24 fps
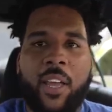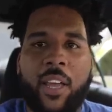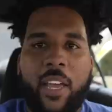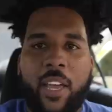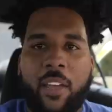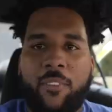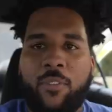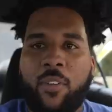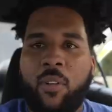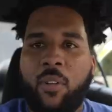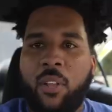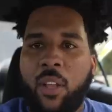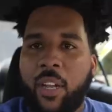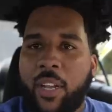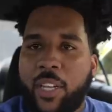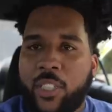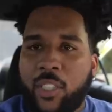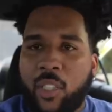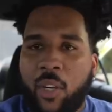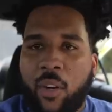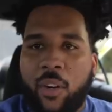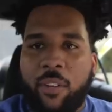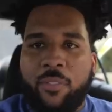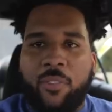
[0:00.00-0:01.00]
If you look
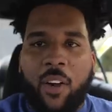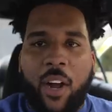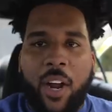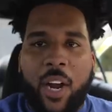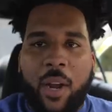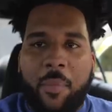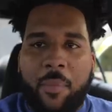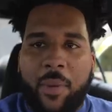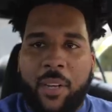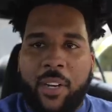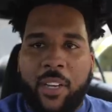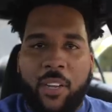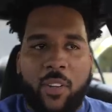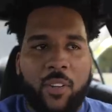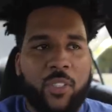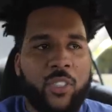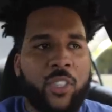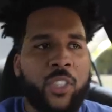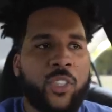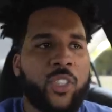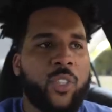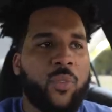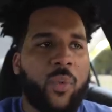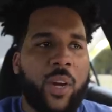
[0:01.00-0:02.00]
at your environment and your
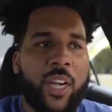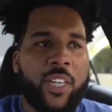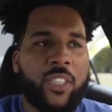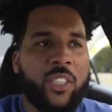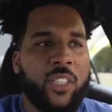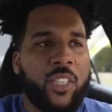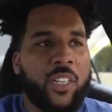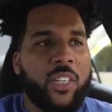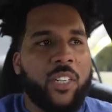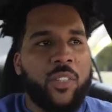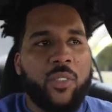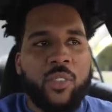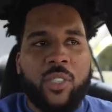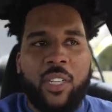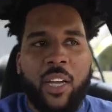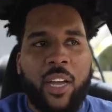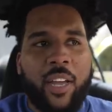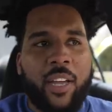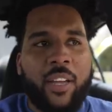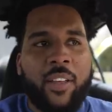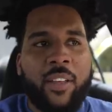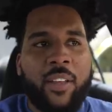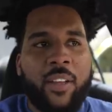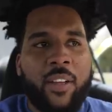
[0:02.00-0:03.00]
situation and you
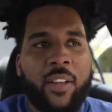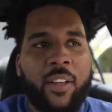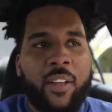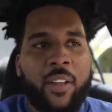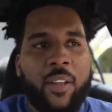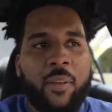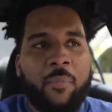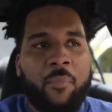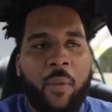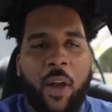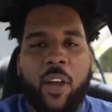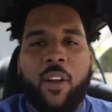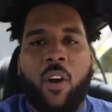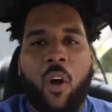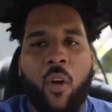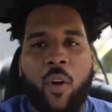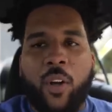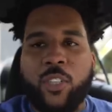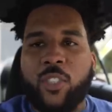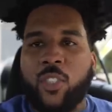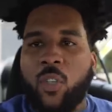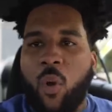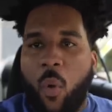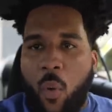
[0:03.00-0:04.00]
say, my
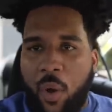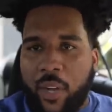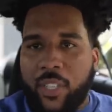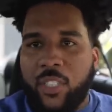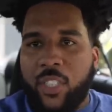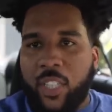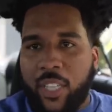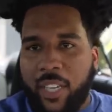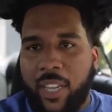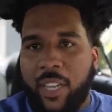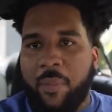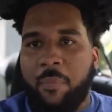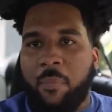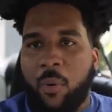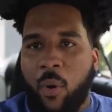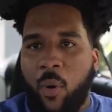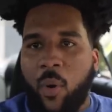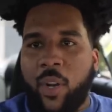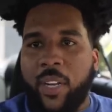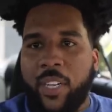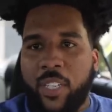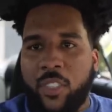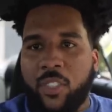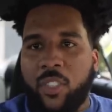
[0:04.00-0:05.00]
car is going to get
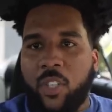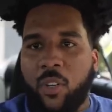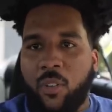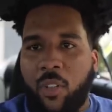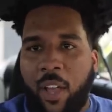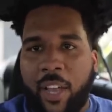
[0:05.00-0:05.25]
broken into.